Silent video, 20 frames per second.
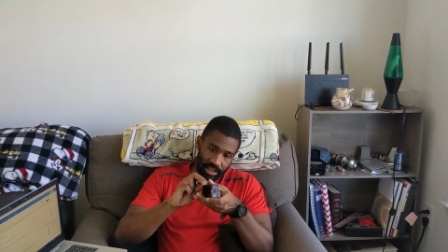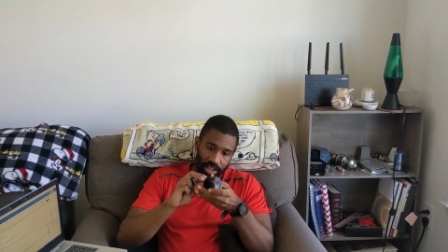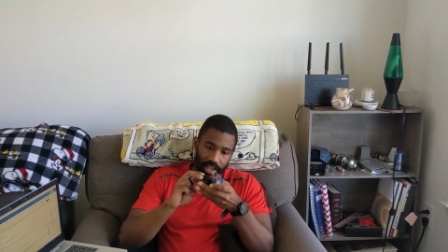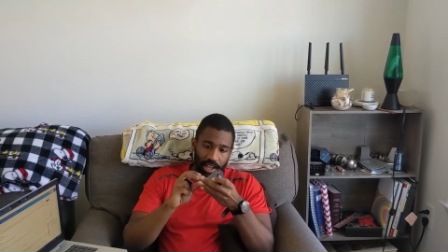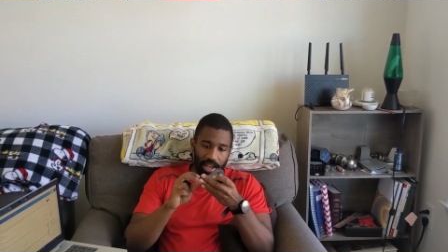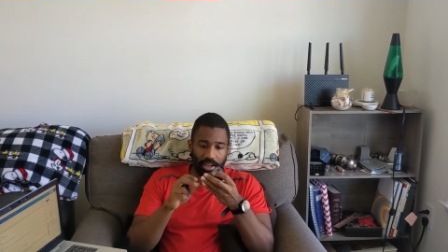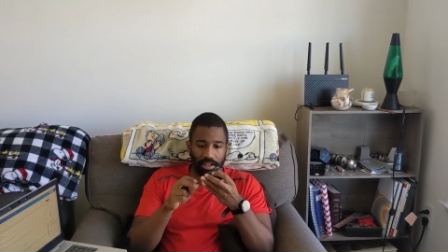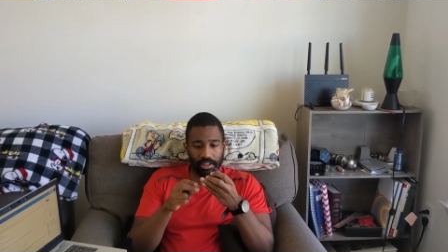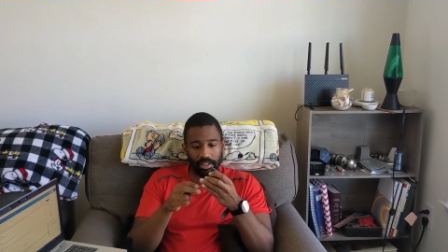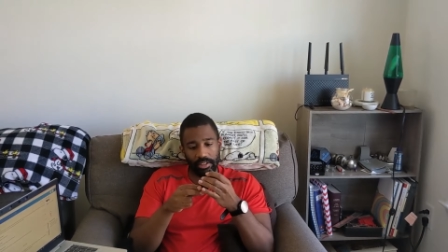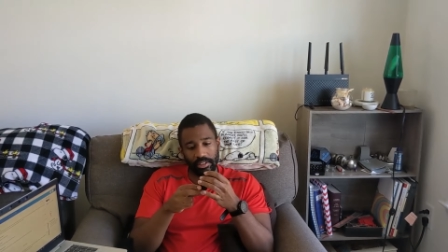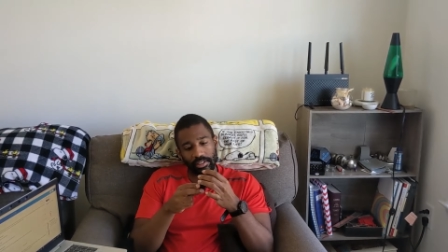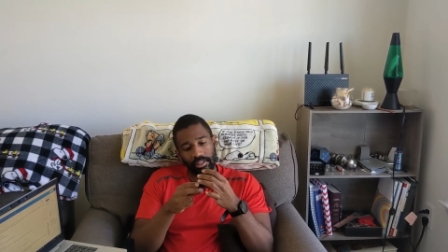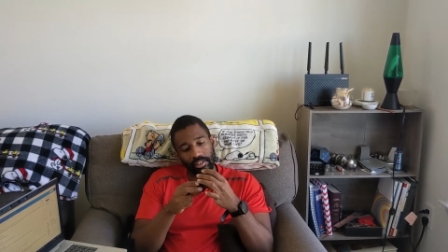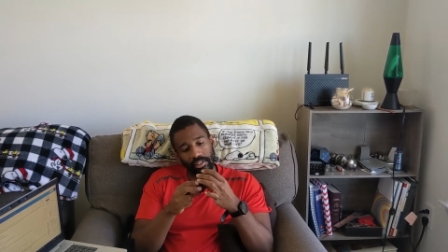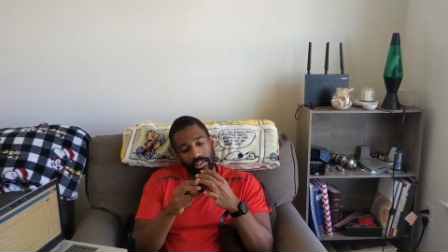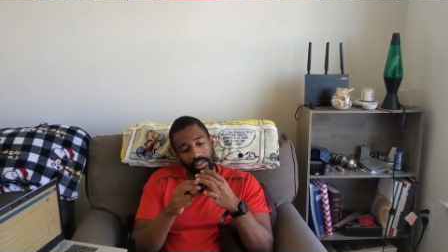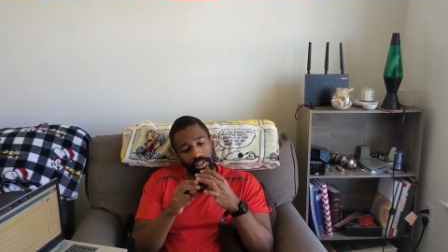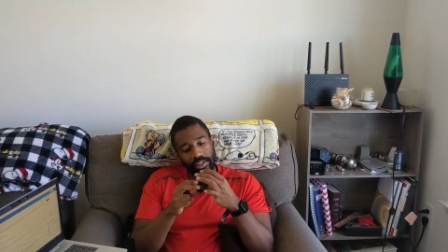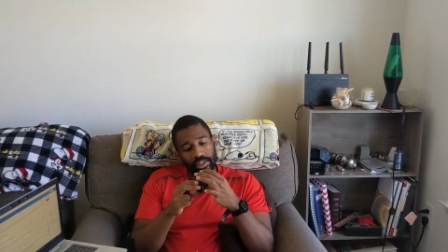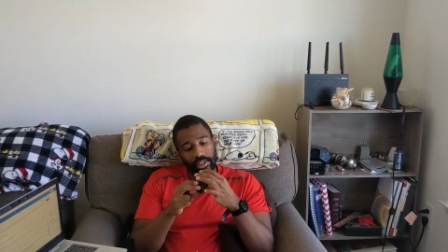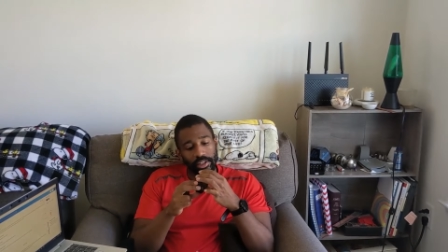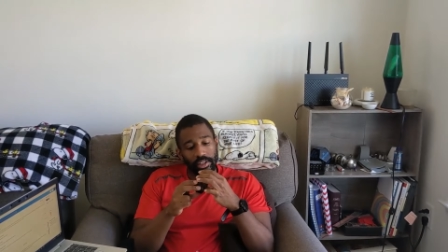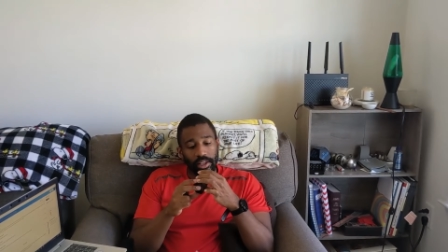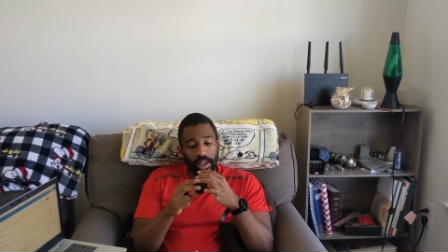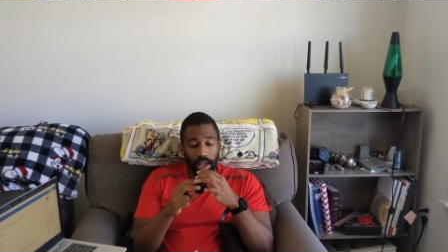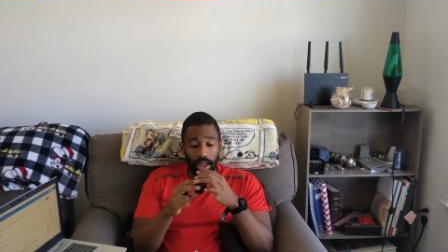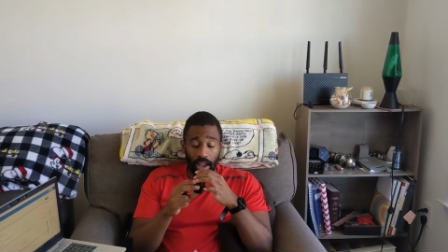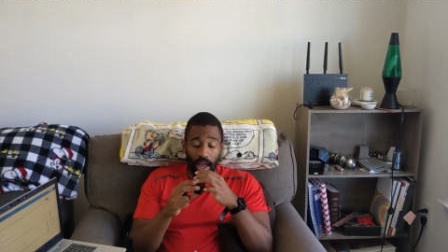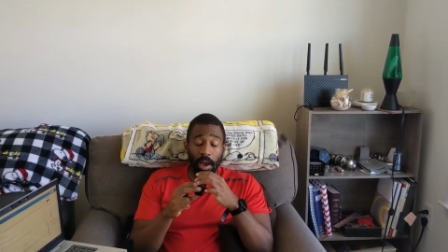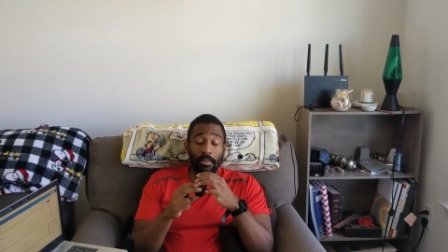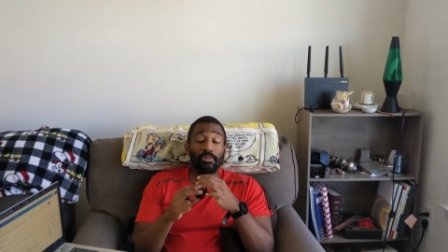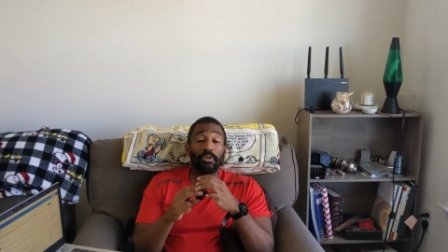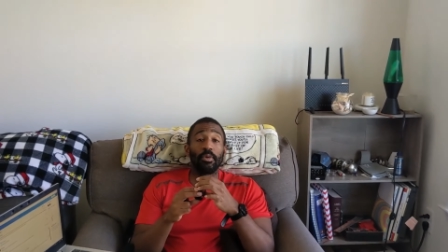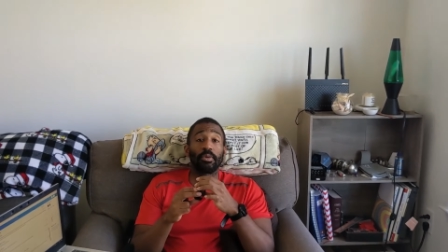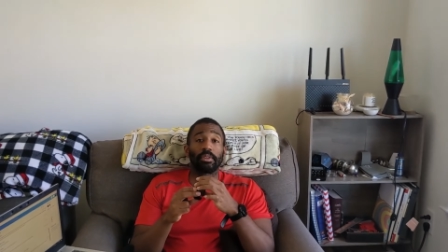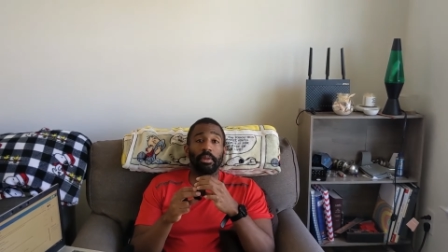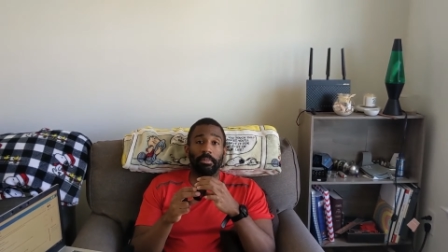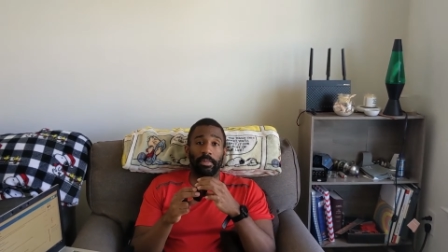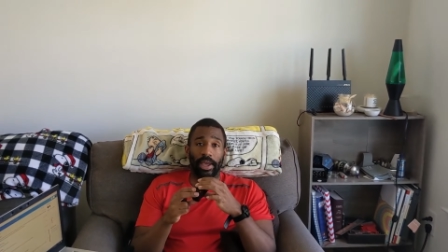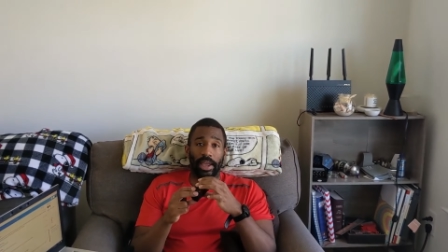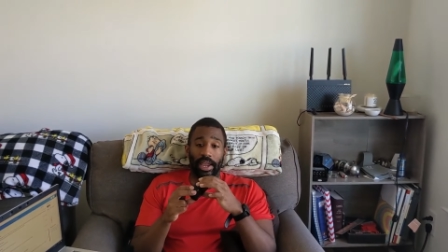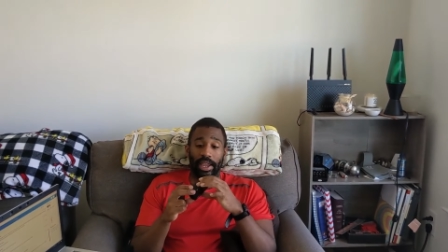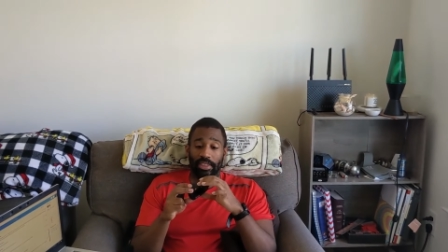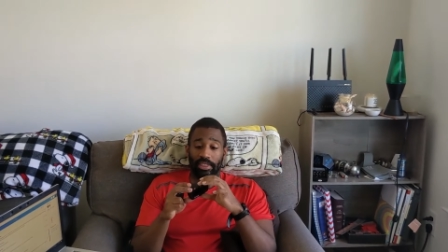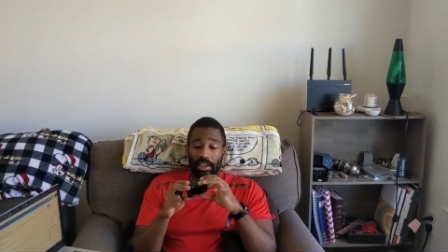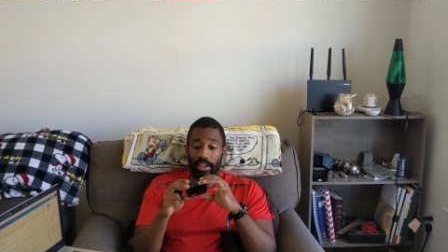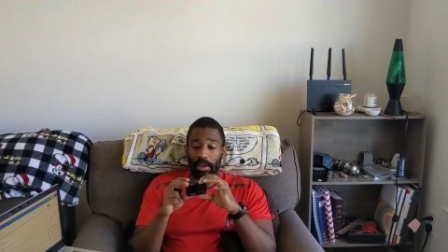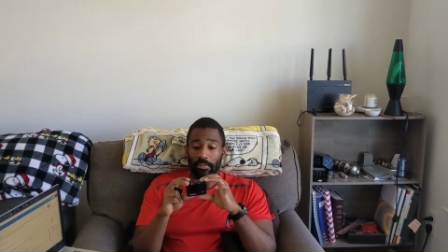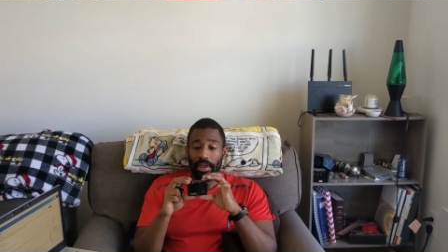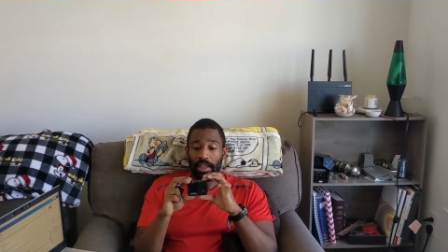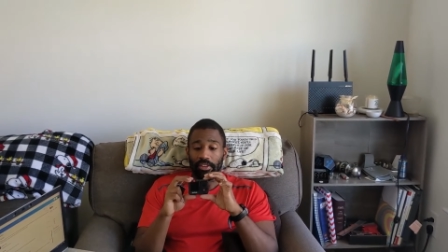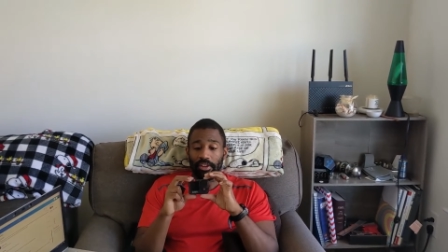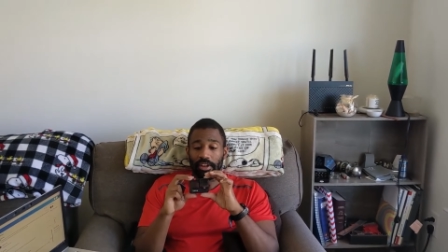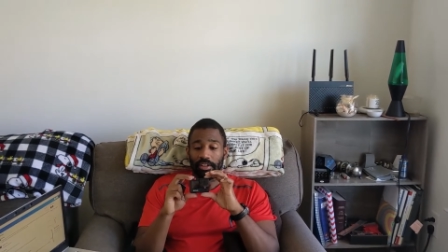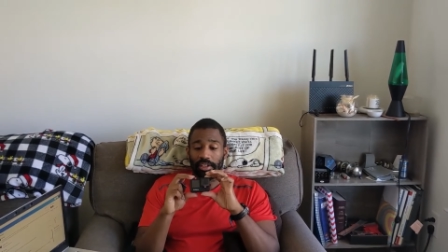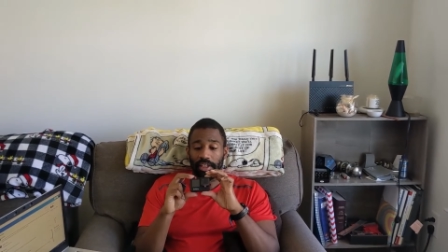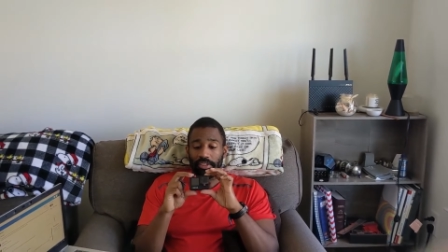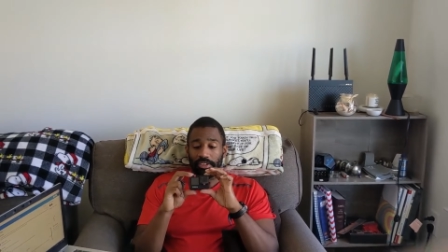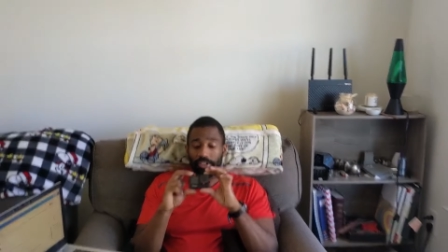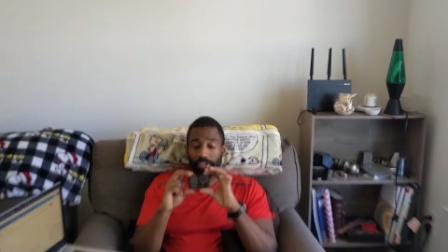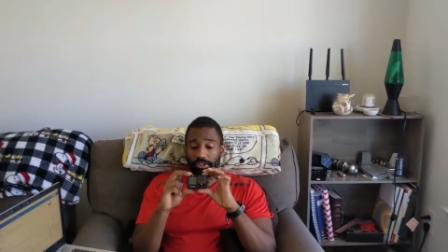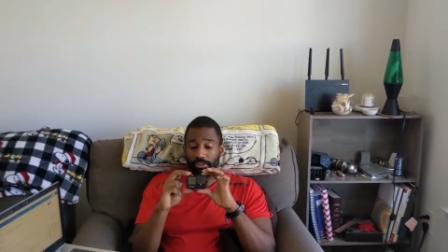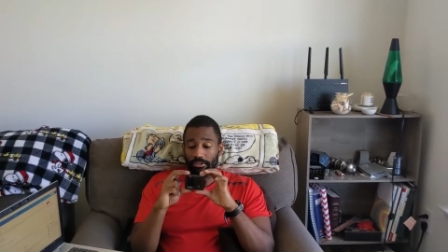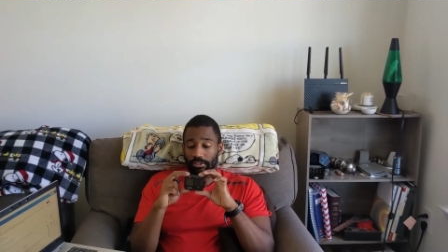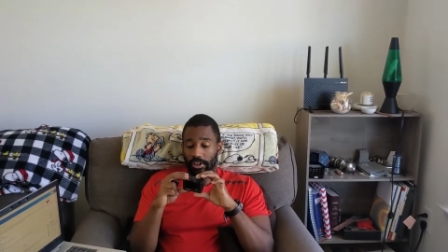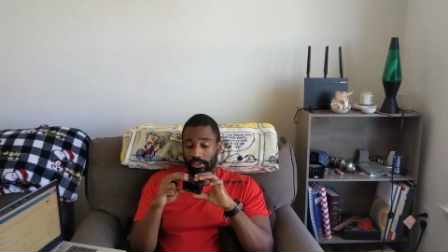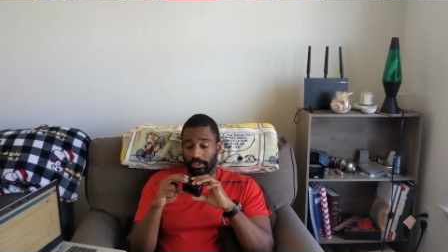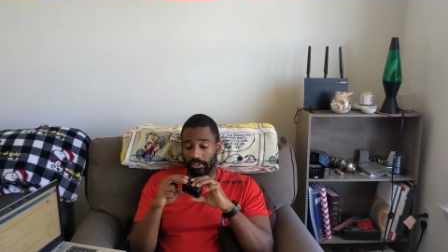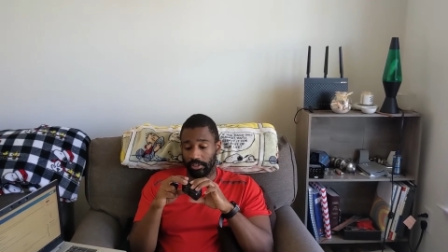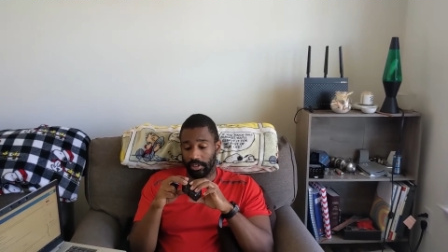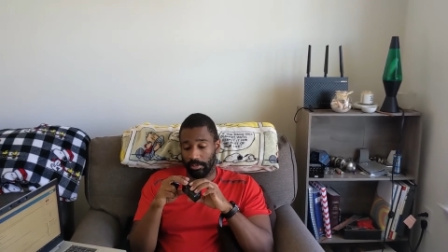I'm doing the man thing. I'm not looking at the instructions.